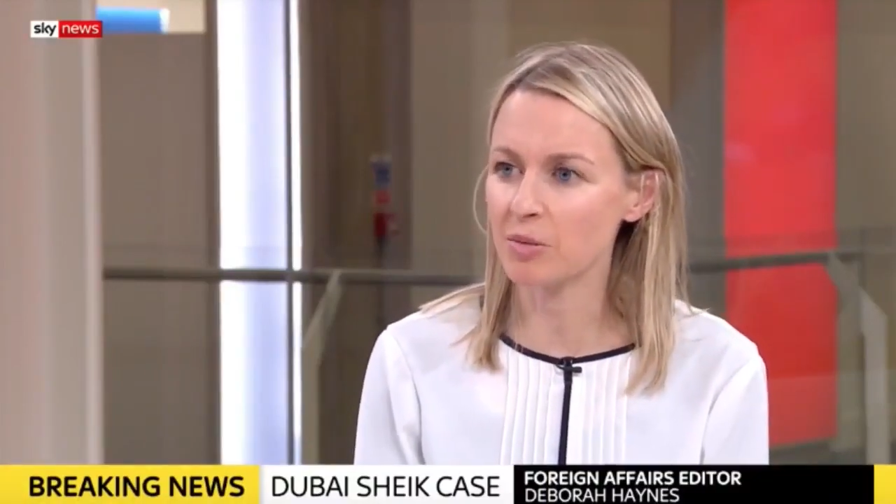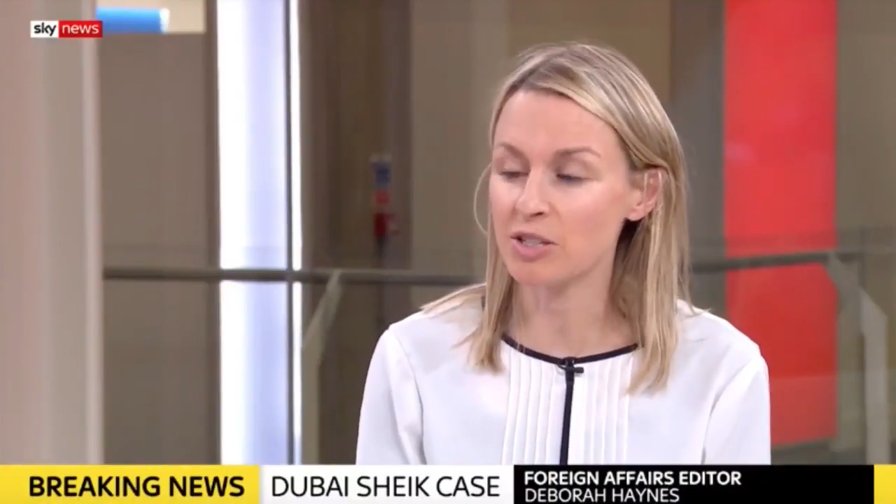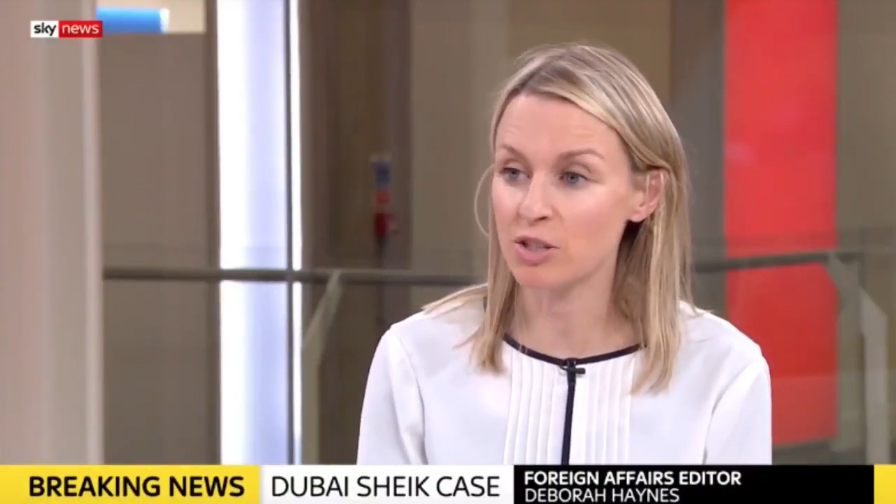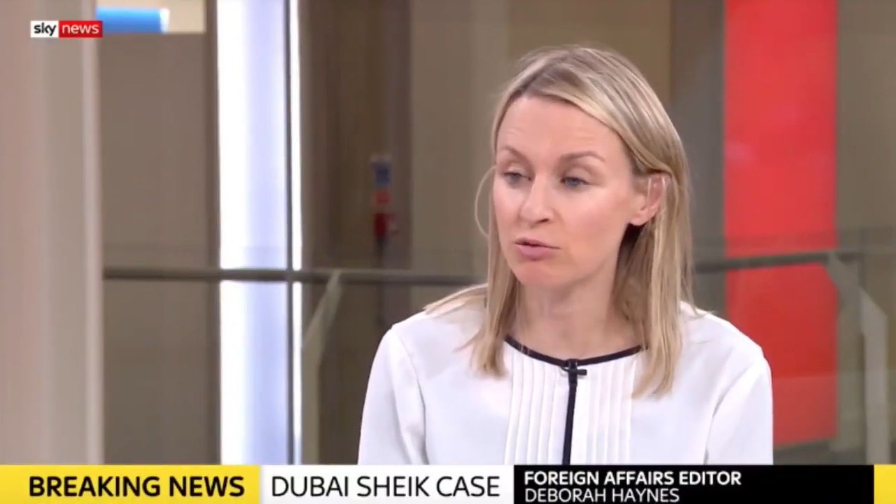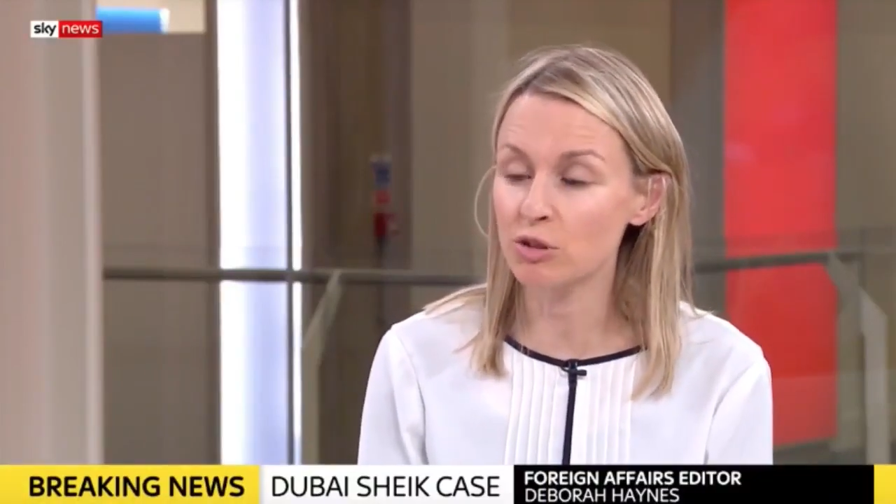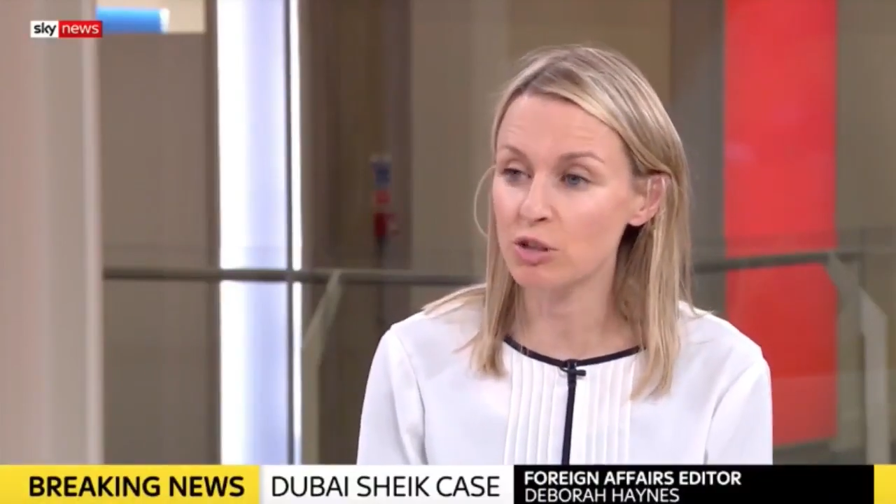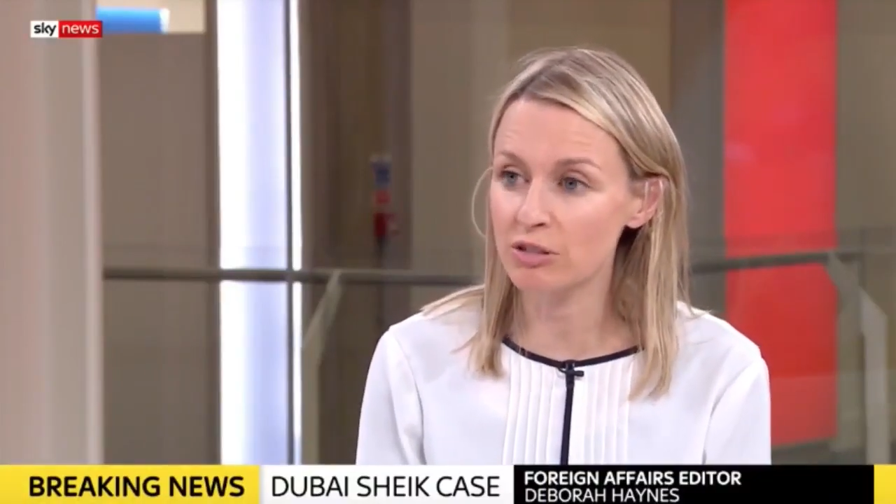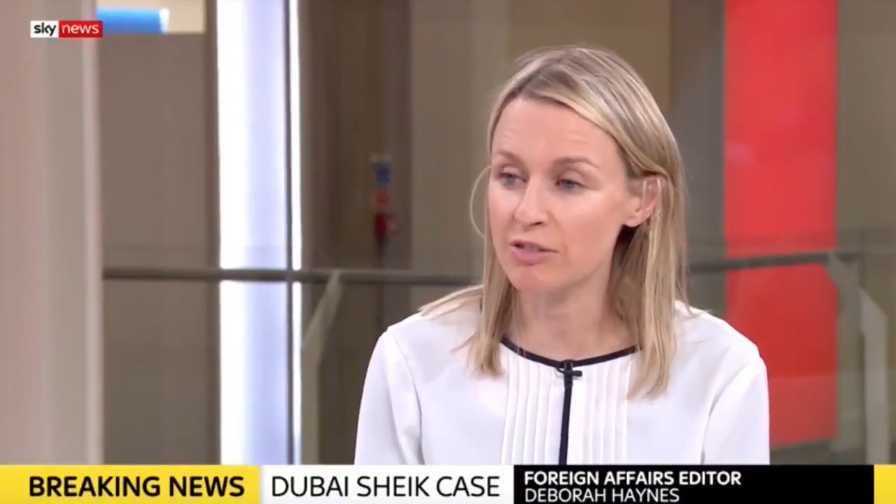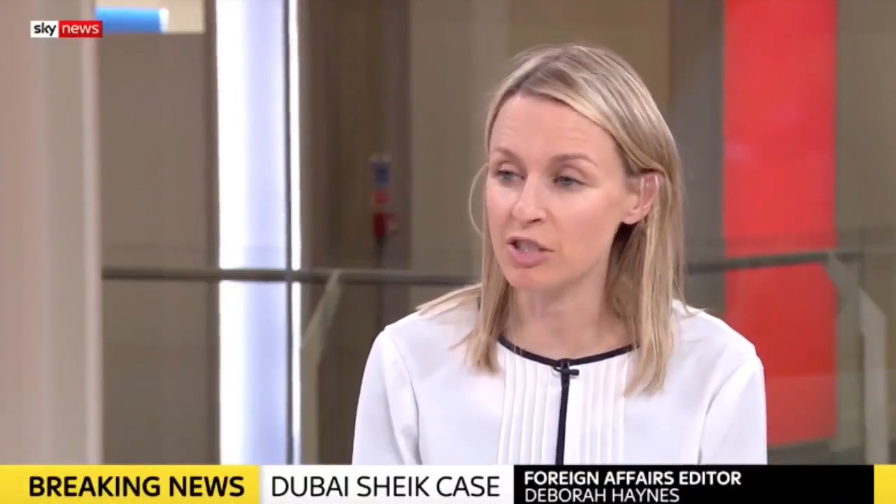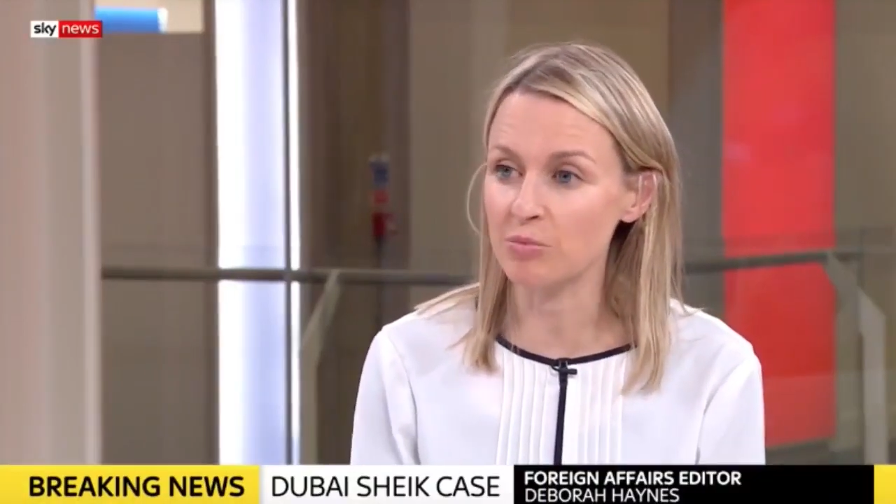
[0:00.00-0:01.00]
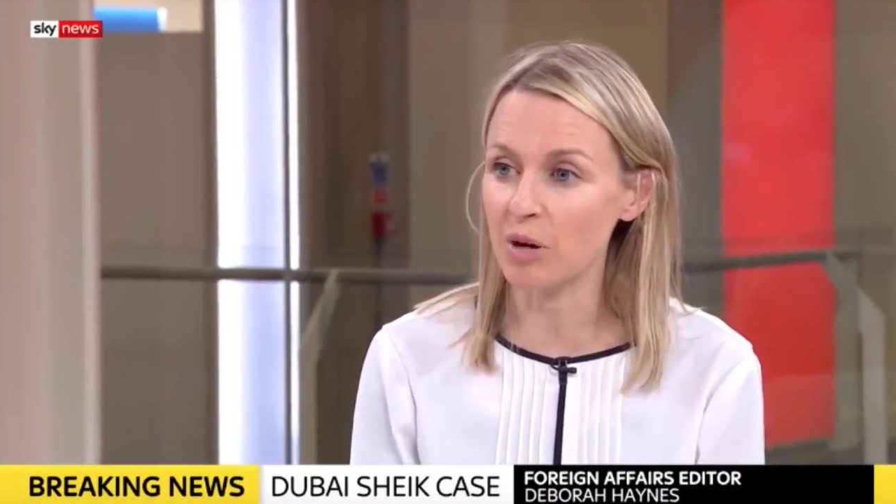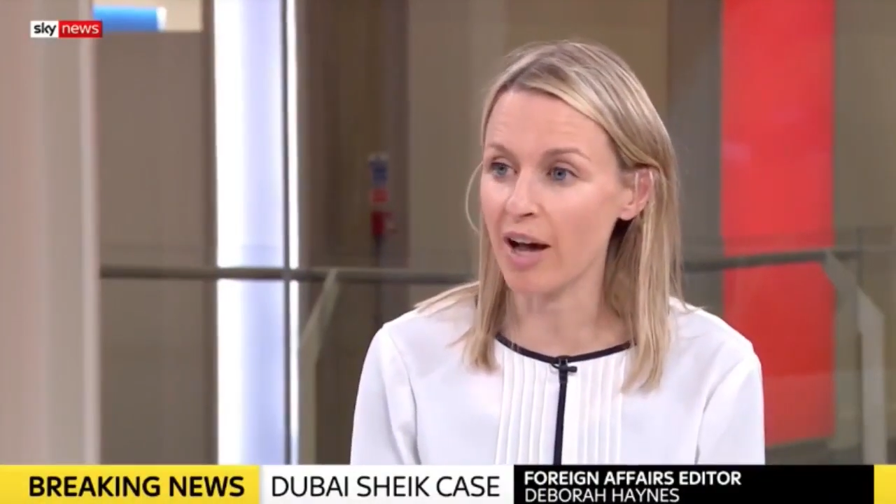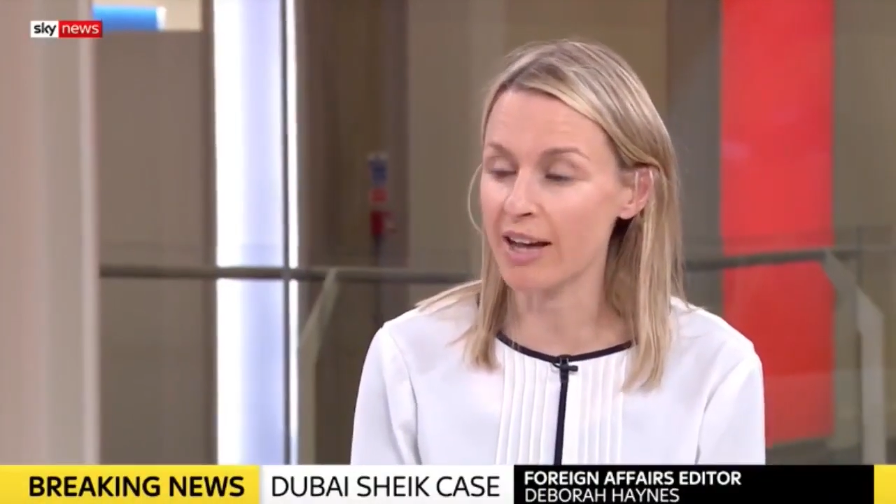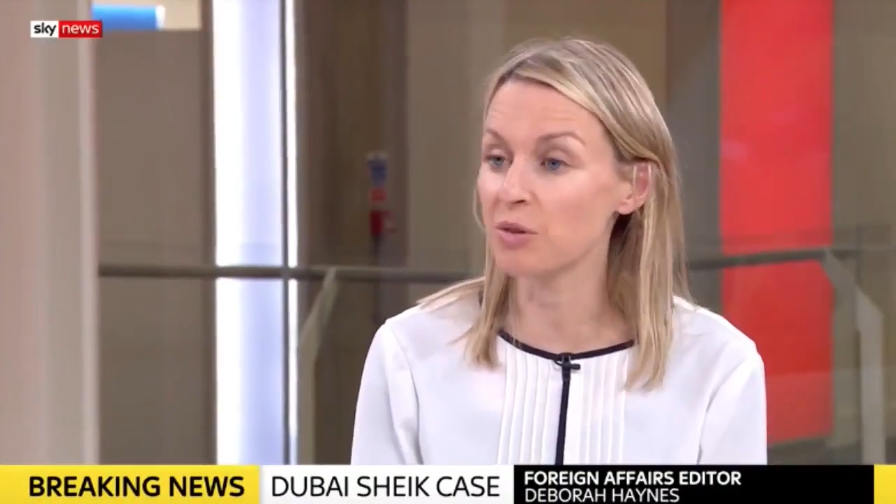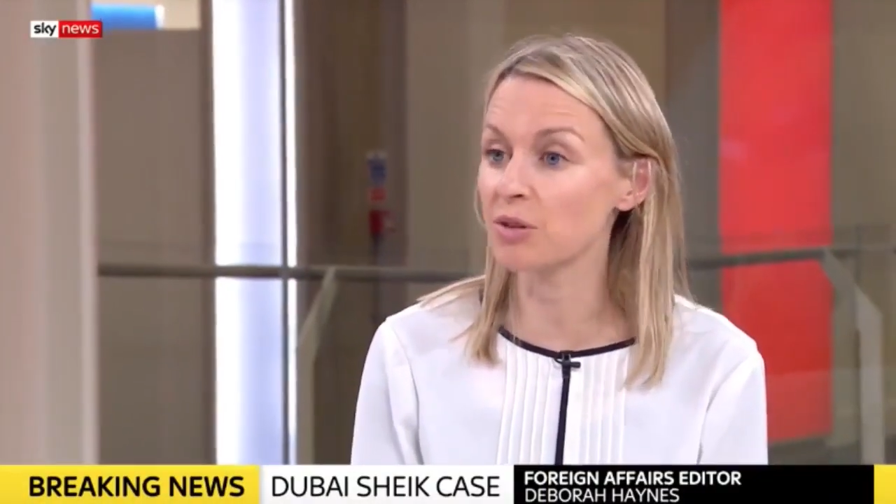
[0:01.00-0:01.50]
who is the ruler of
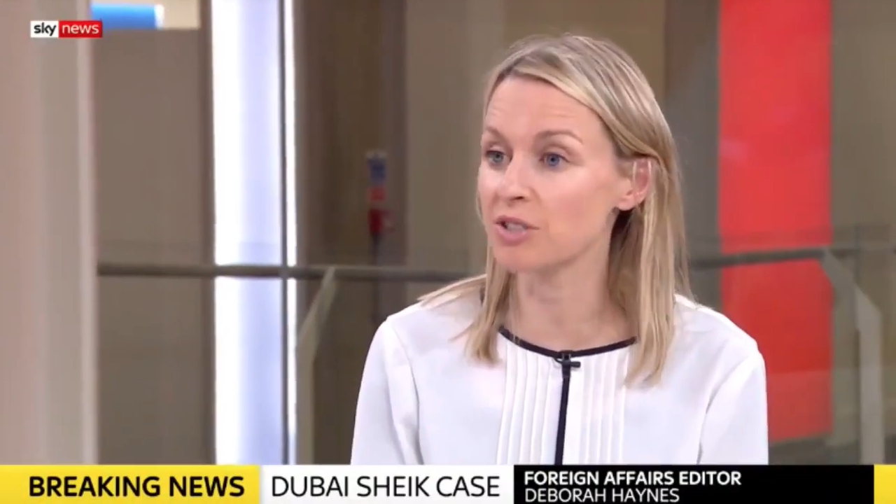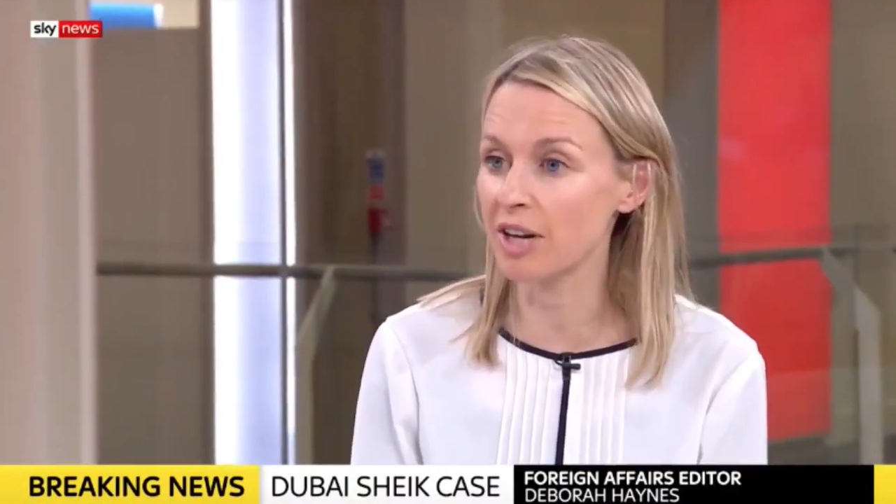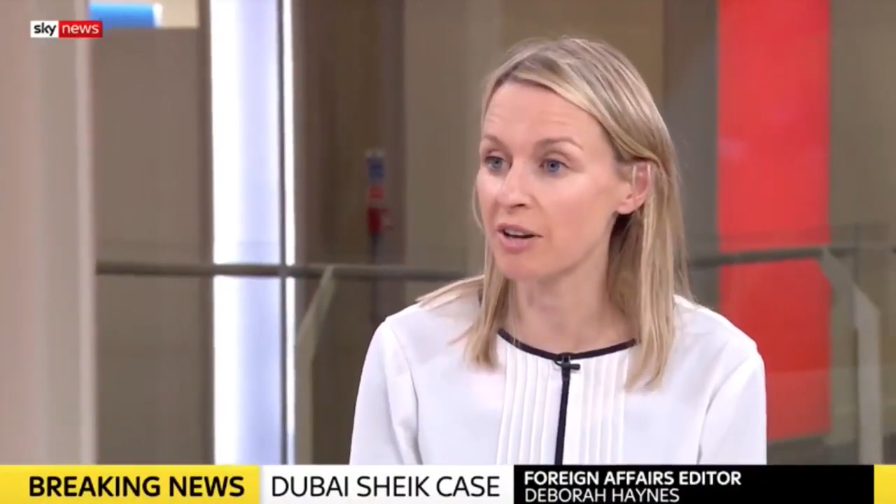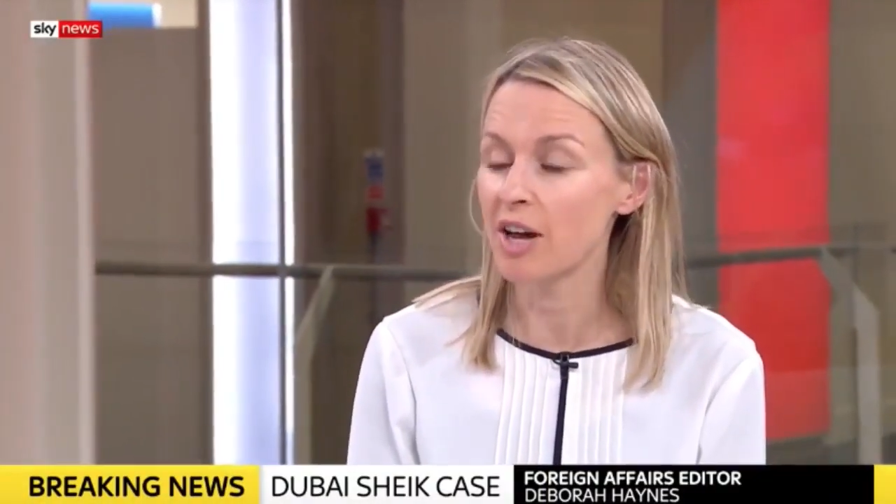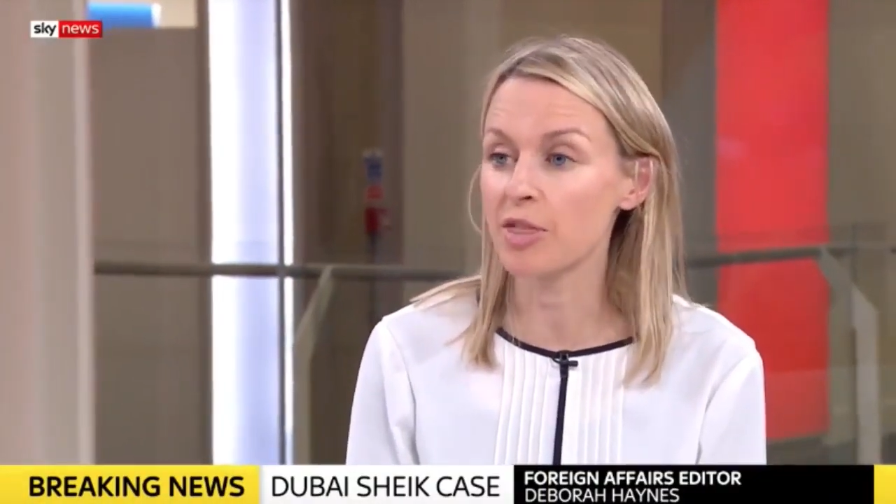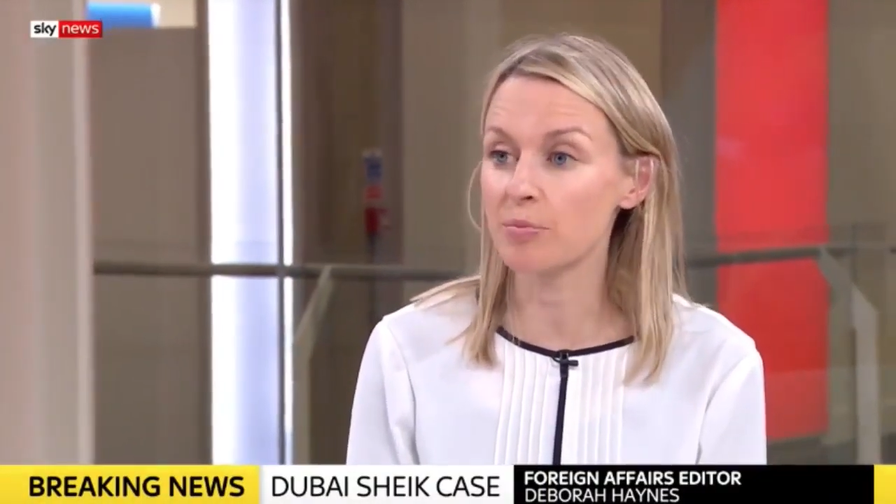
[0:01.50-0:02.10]
Dubai and also